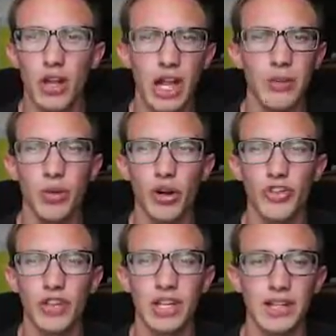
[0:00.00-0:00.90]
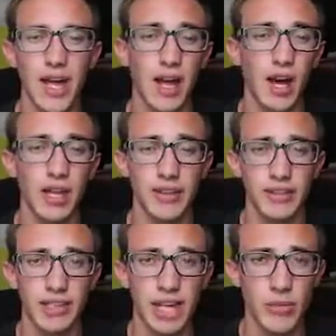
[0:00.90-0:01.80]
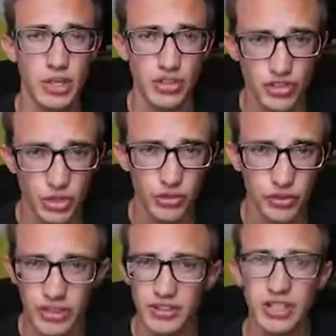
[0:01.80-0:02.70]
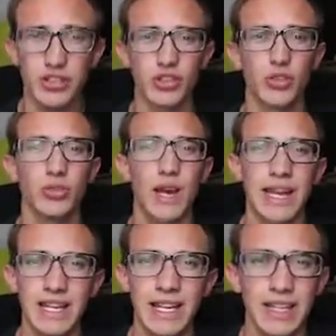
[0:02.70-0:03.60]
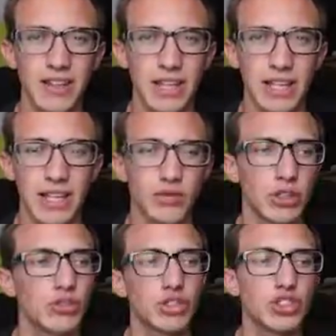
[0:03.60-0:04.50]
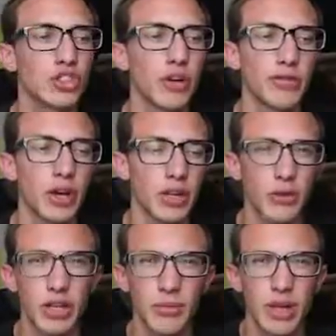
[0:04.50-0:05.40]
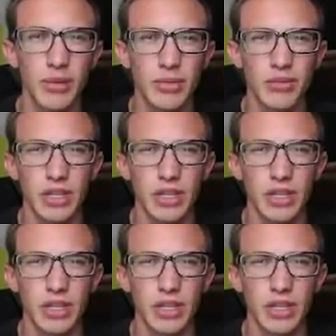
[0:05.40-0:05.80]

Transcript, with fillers: a lot of parts in it that honestly gave me the chills listening to, editing. Like it was just so fun. It really made me